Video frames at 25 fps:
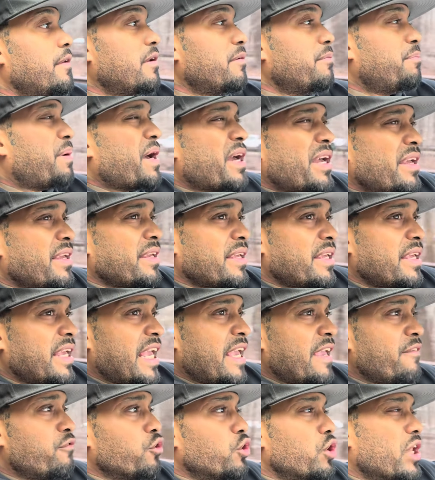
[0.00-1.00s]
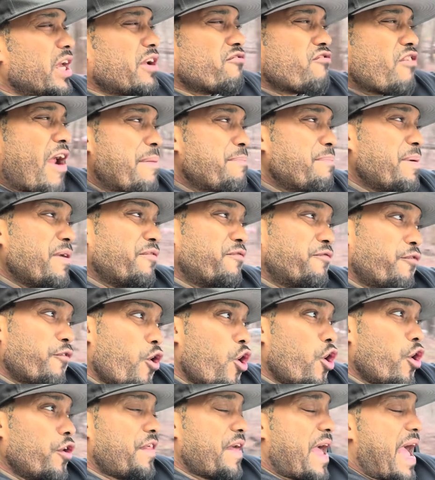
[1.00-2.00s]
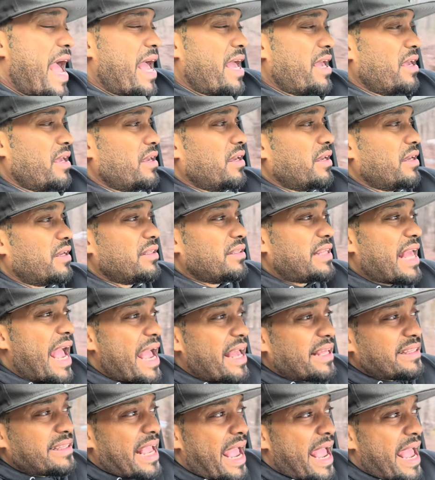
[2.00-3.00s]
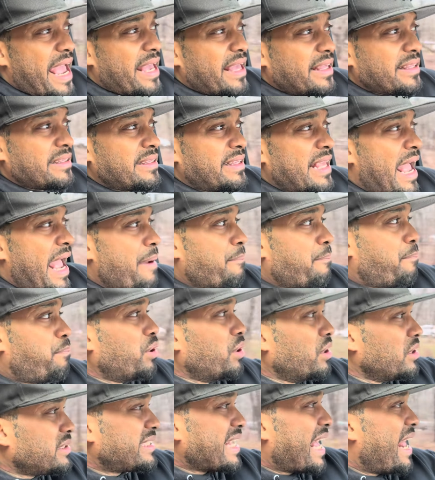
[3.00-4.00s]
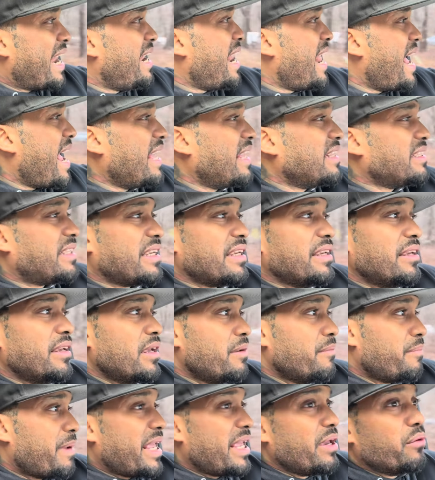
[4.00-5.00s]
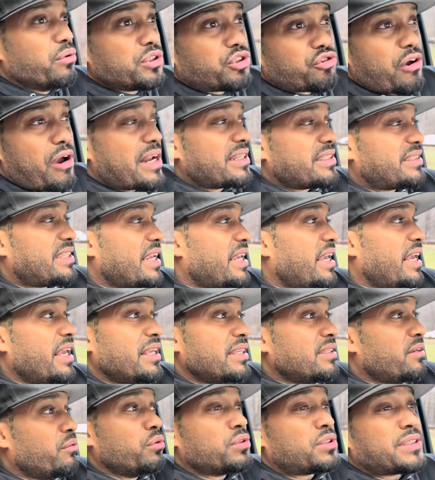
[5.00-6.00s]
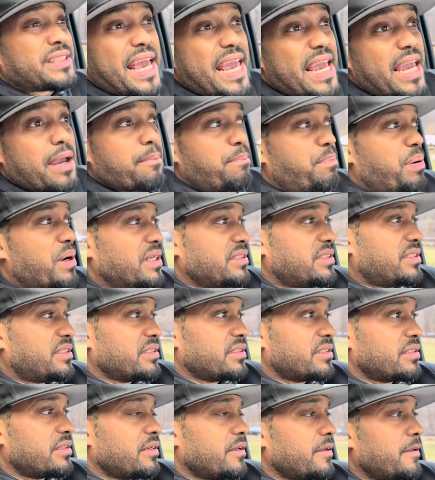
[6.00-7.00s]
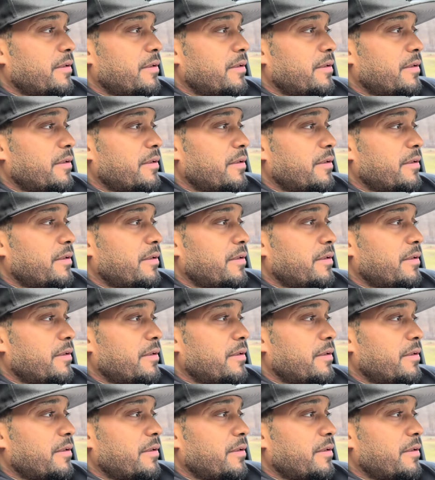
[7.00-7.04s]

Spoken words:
But if you look right before that punch that landed, man, he was trying to take, he was taking punches.